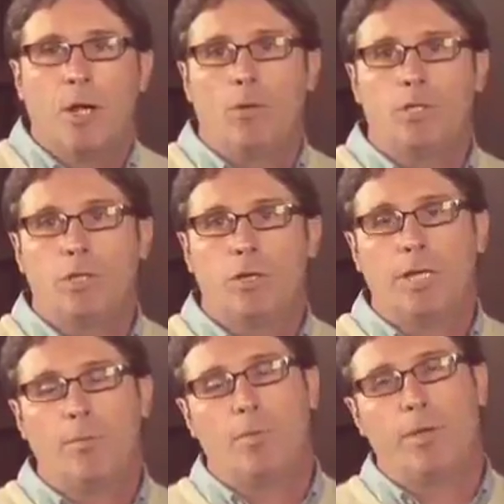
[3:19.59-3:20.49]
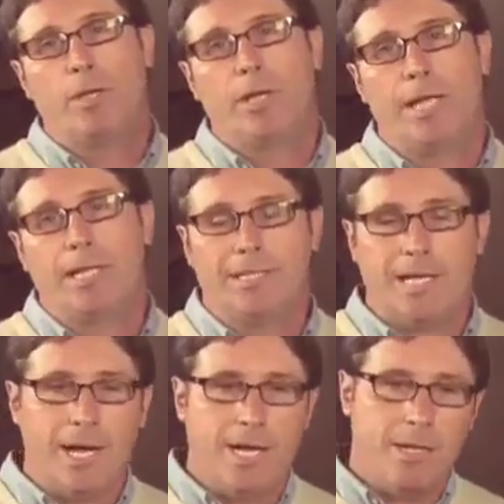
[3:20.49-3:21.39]
Well, certainly when we look at
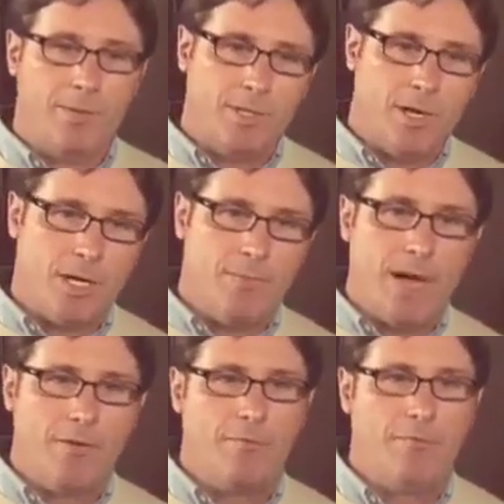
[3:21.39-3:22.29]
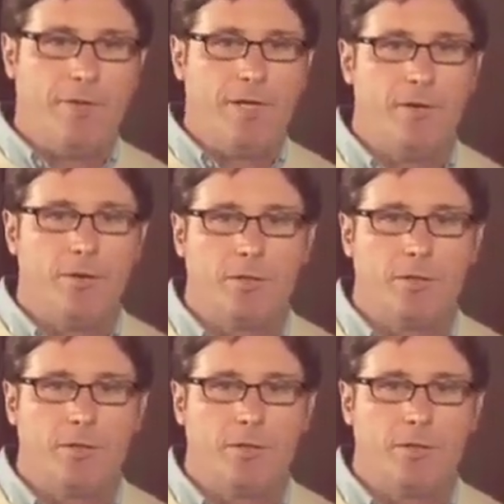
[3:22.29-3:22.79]
anxiety and we talk about fear,